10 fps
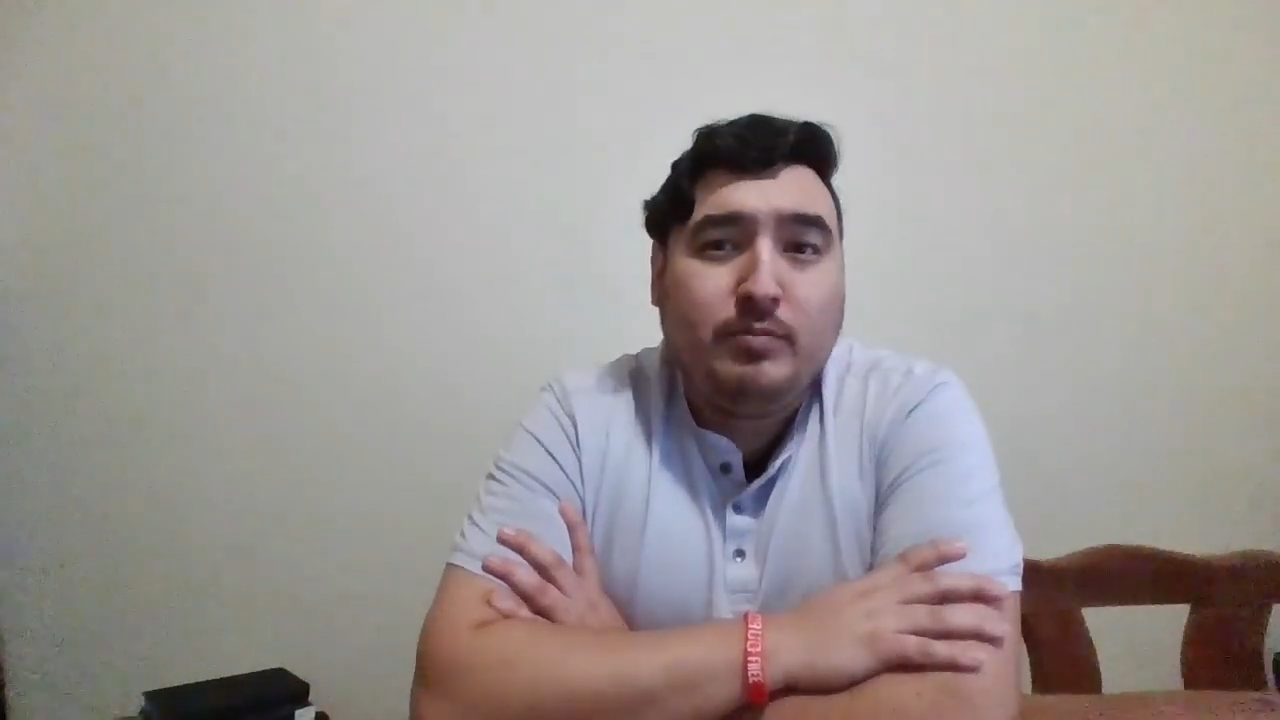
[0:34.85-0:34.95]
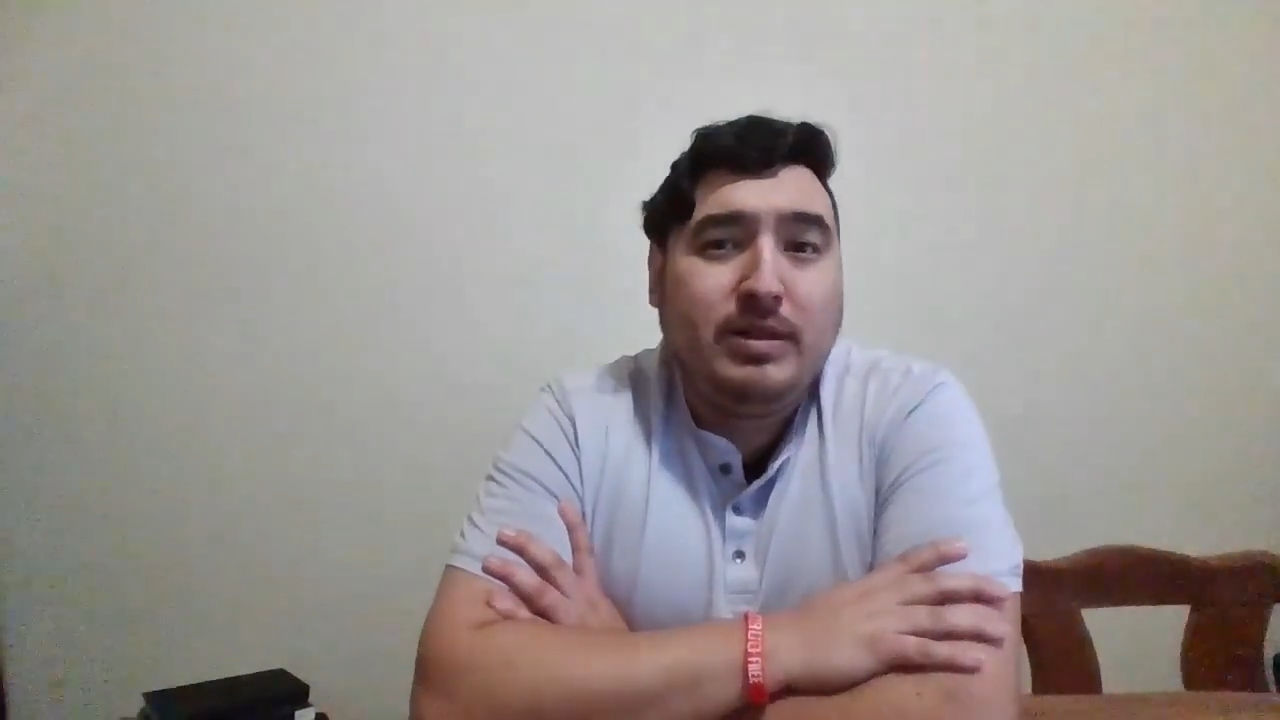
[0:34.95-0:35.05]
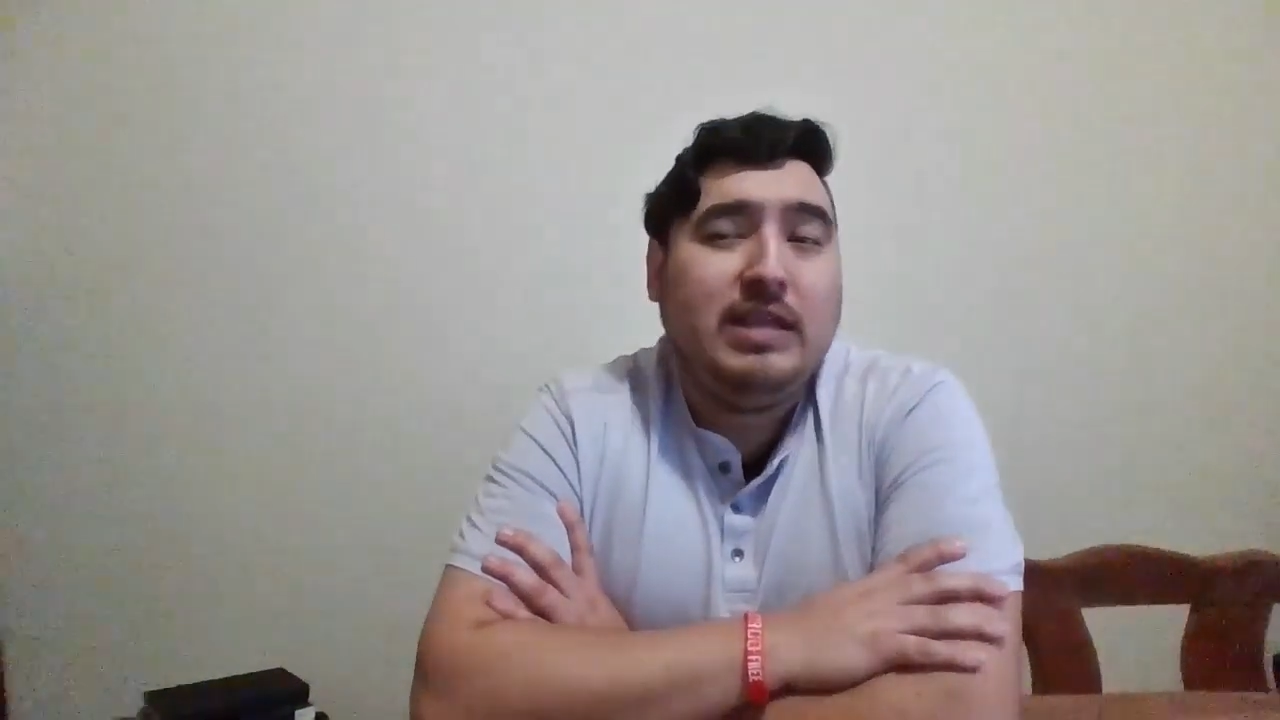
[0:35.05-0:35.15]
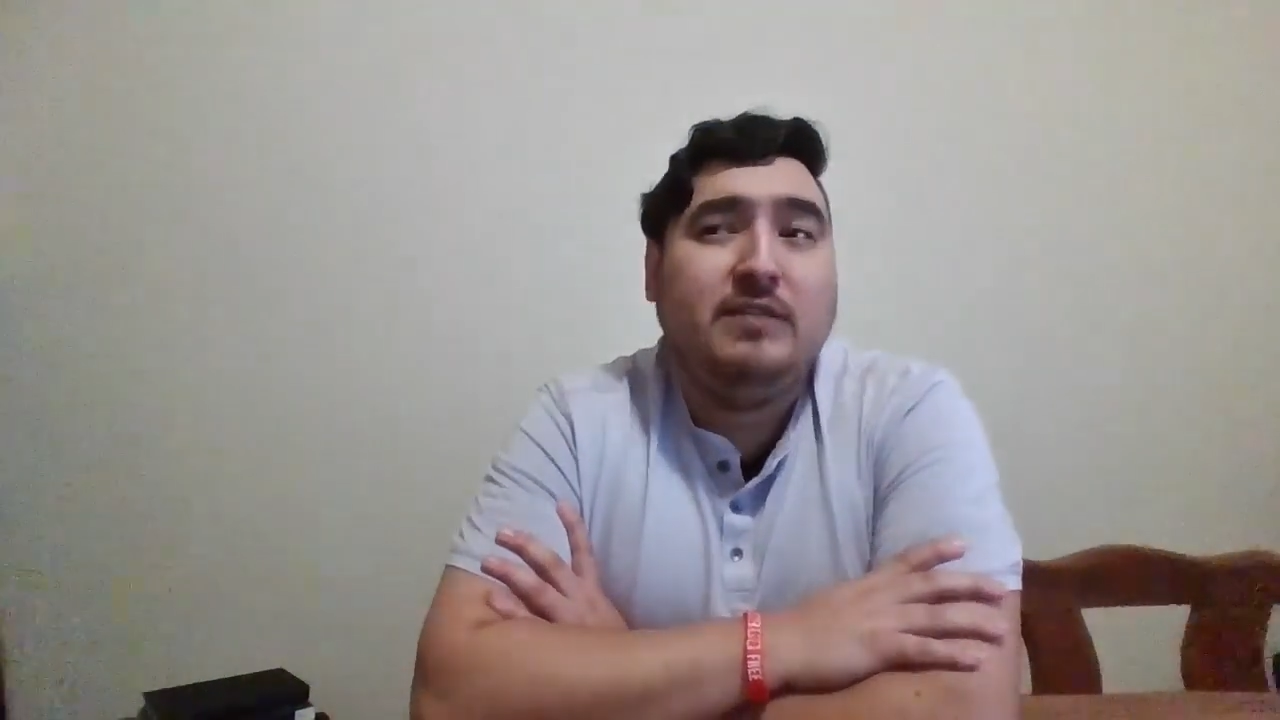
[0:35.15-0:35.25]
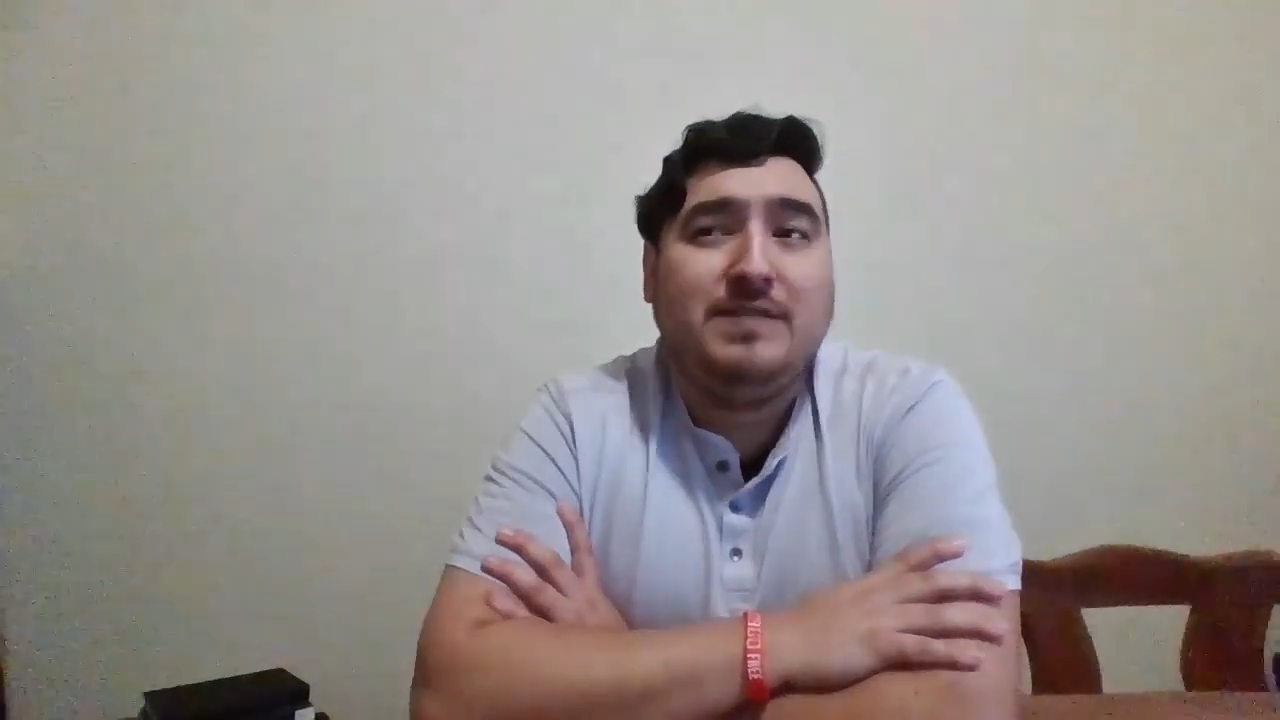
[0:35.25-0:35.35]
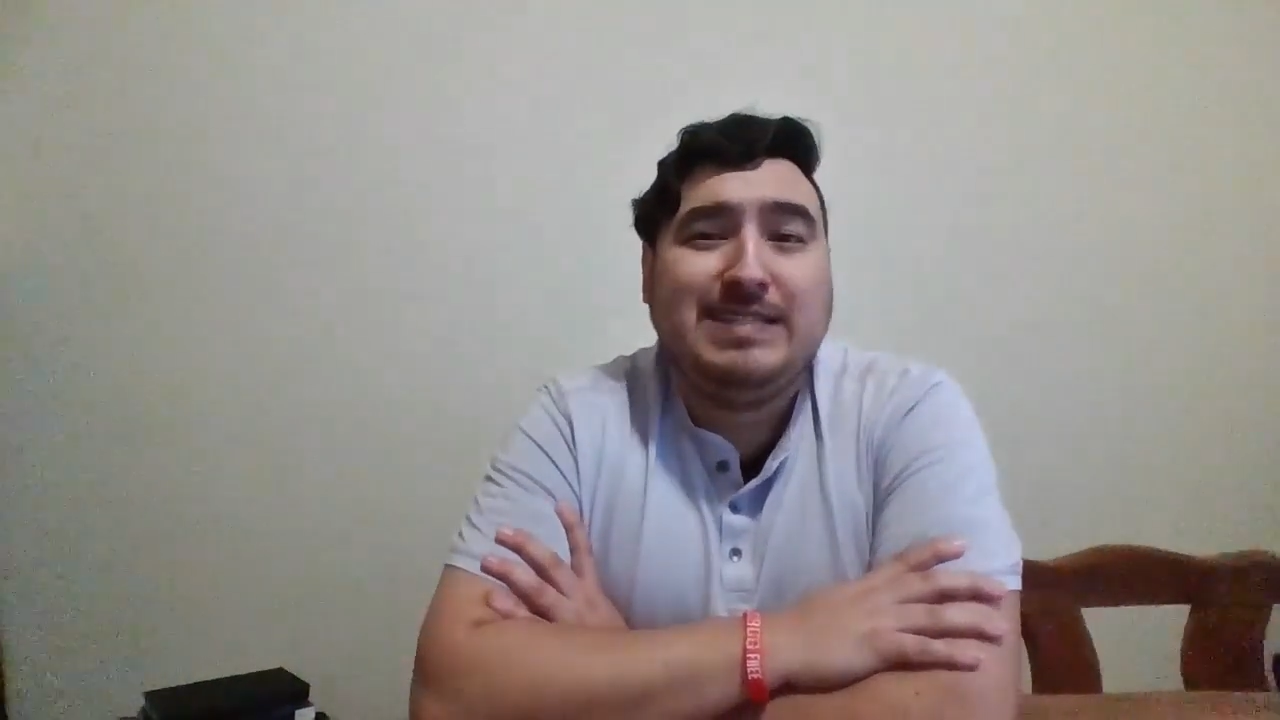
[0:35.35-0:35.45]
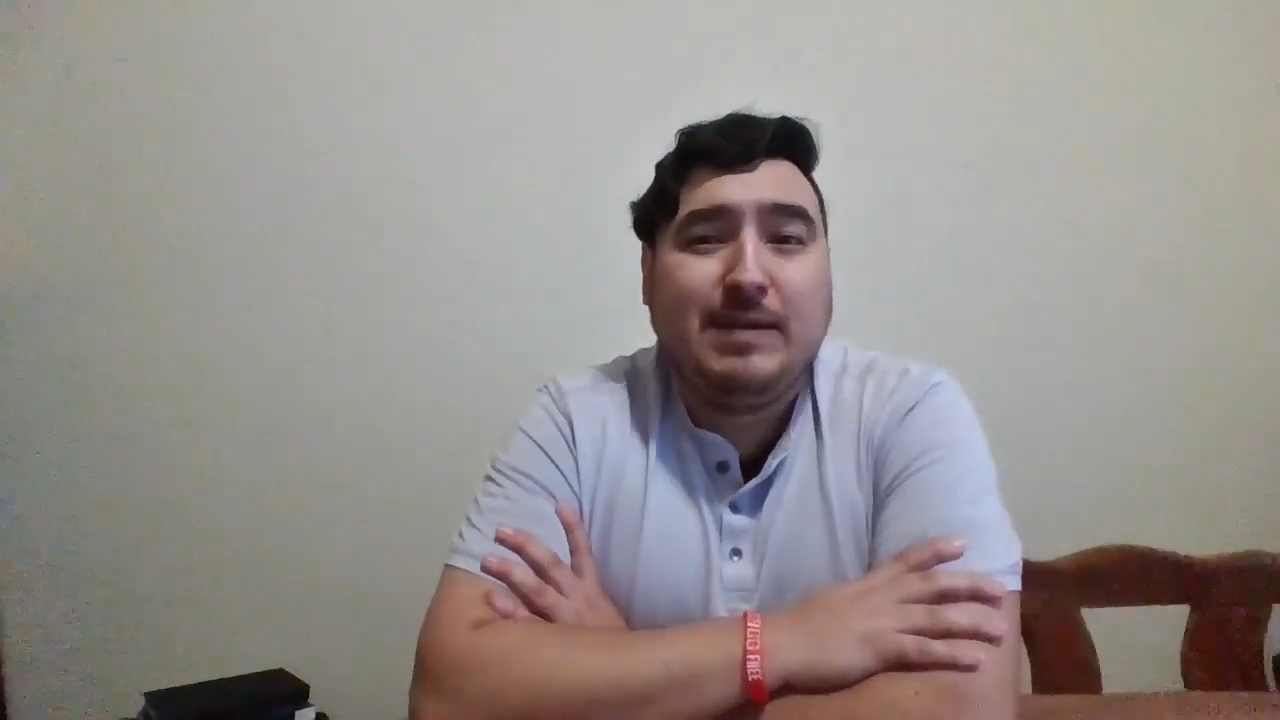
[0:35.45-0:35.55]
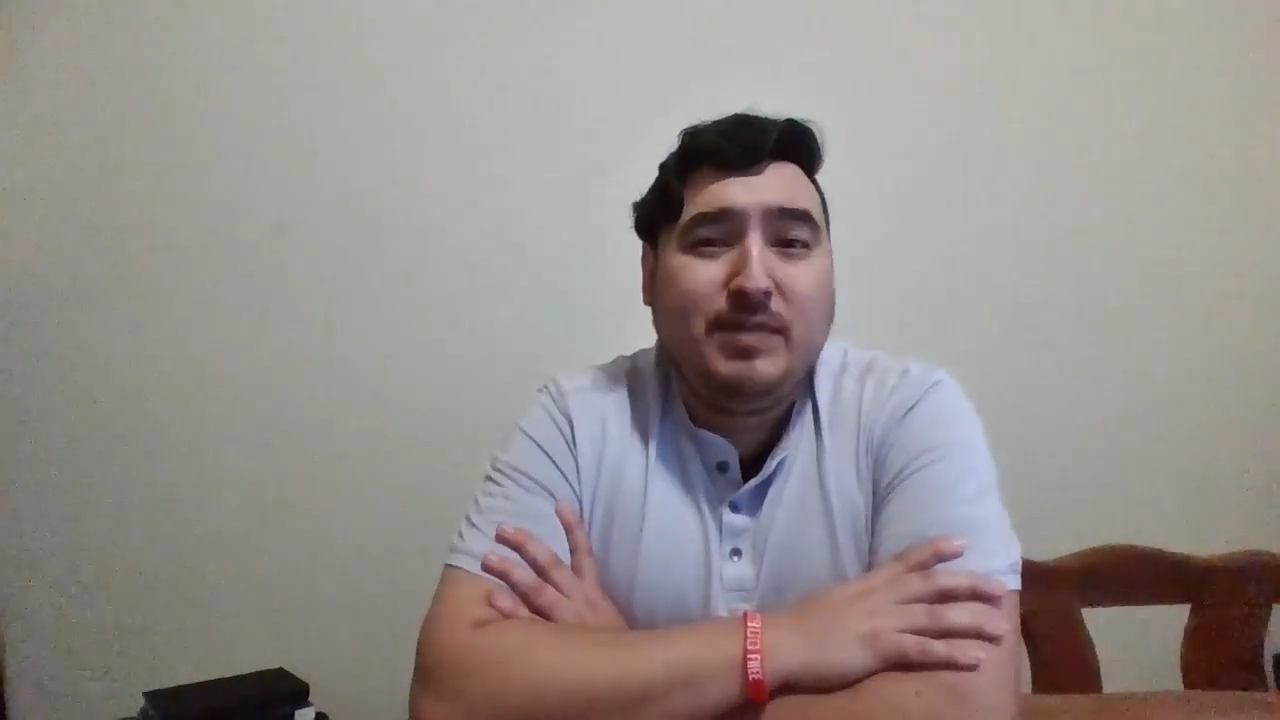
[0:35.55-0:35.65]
belief is that